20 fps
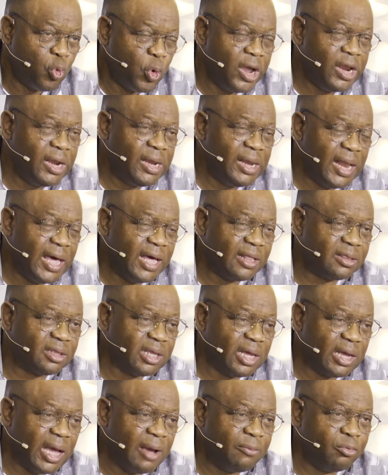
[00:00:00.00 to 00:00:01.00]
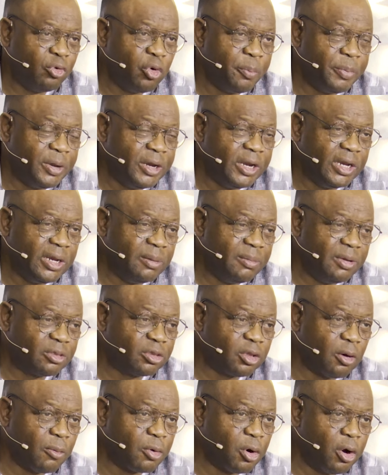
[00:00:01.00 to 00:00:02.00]
When last have you been in the
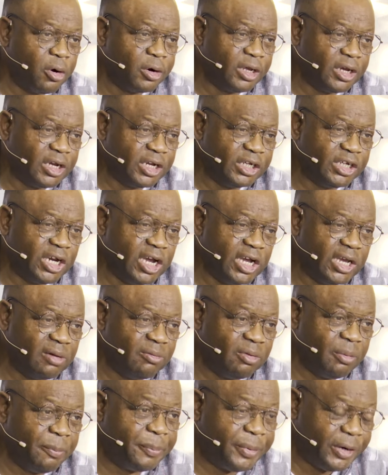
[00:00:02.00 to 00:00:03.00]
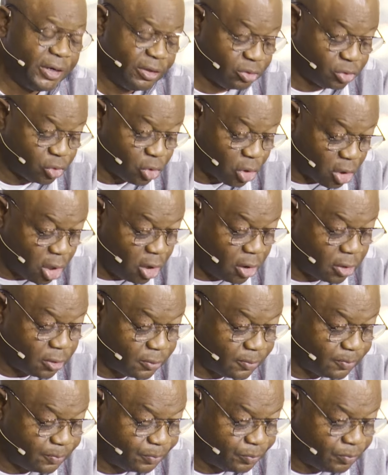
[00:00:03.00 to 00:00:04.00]
midst of congregation giving praise to God?
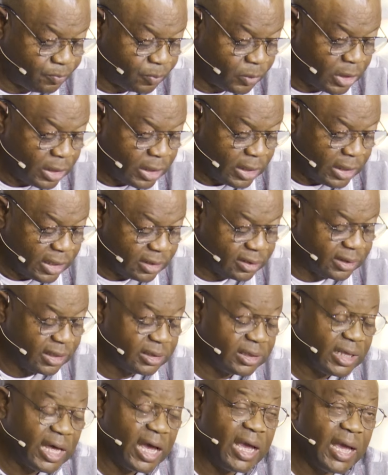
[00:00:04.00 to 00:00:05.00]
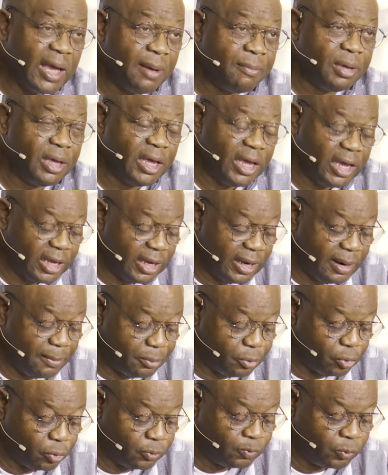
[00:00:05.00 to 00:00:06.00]
He says, I am a
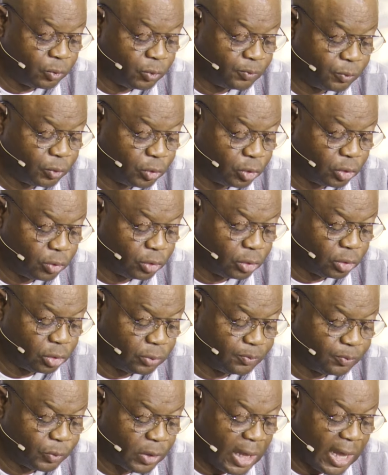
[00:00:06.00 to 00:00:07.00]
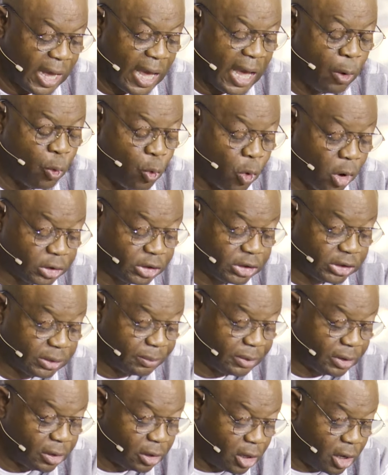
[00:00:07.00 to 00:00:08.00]
Hebrew. I
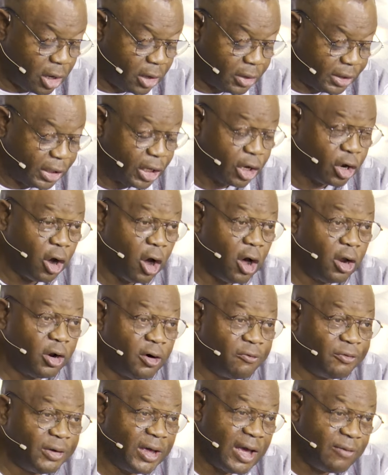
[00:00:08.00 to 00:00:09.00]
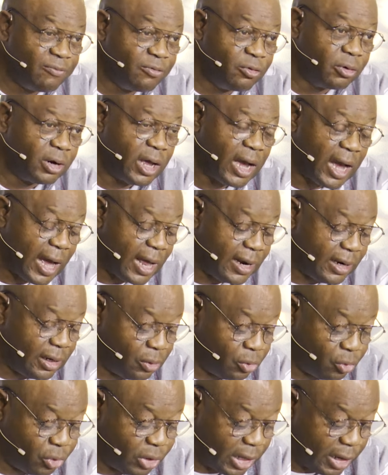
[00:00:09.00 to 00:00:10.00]
worship the Lord, the God of heaven.
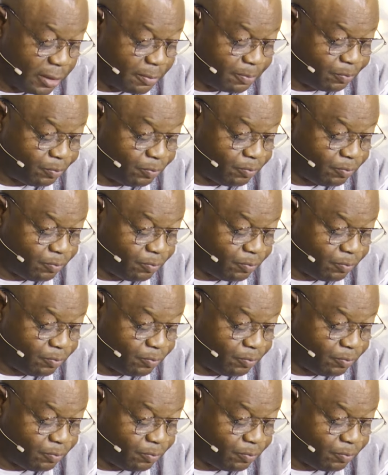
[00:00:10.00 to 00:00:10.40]
Hallelujah.